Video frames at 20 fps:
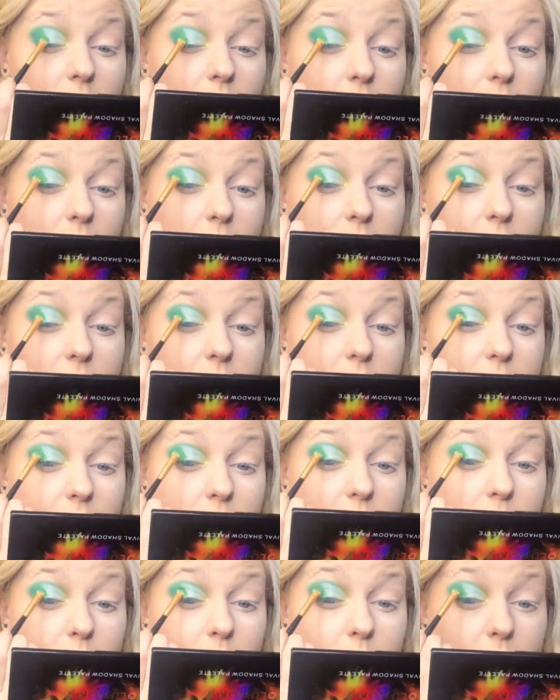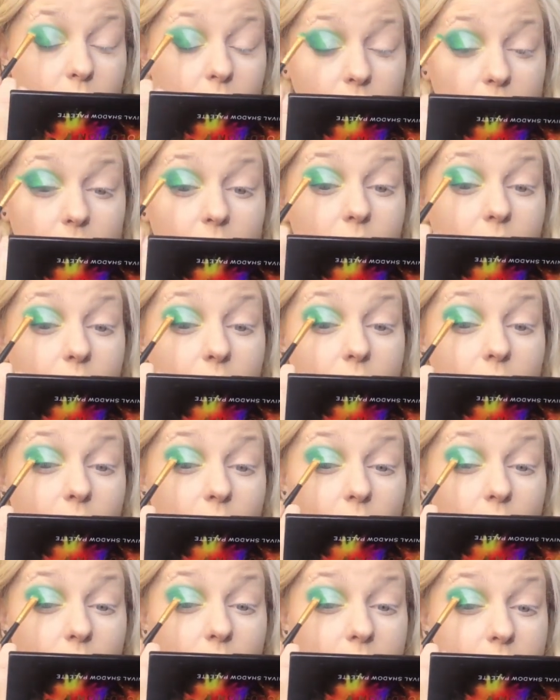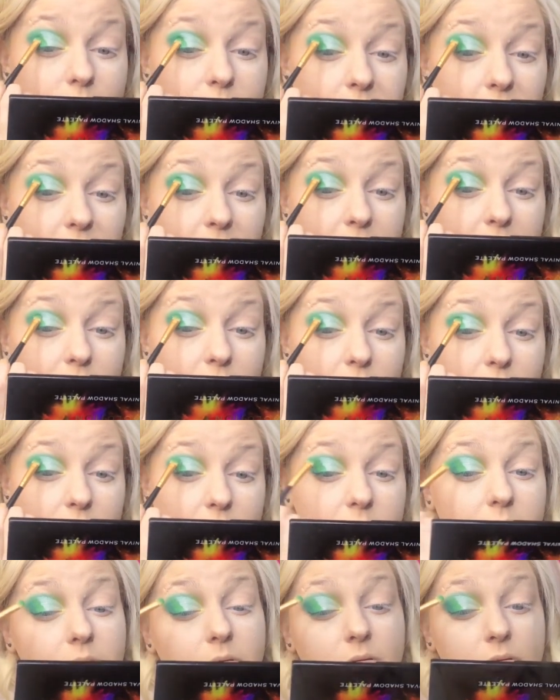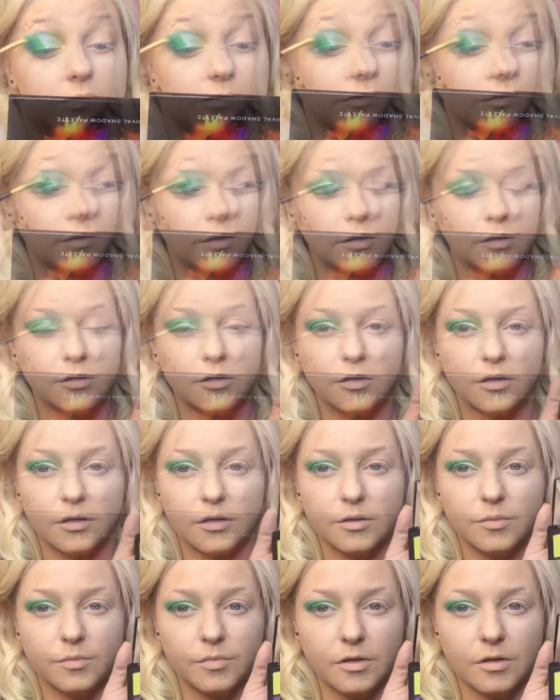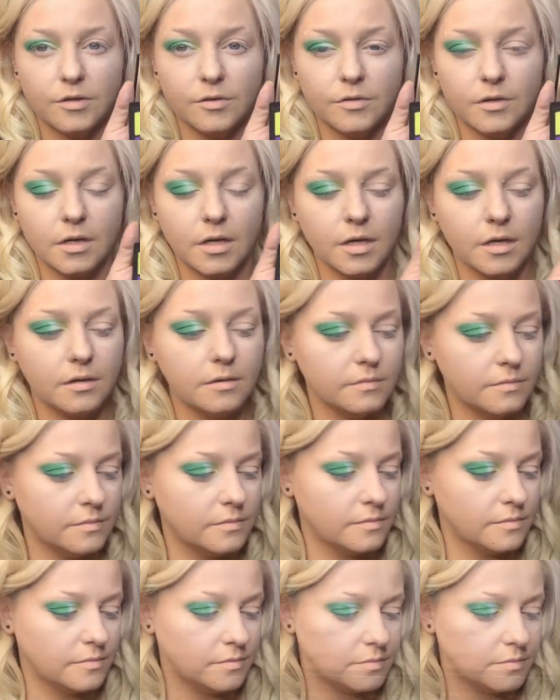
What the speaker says: That is like beautiful when it's packed on. I'm gonna go into this blue again.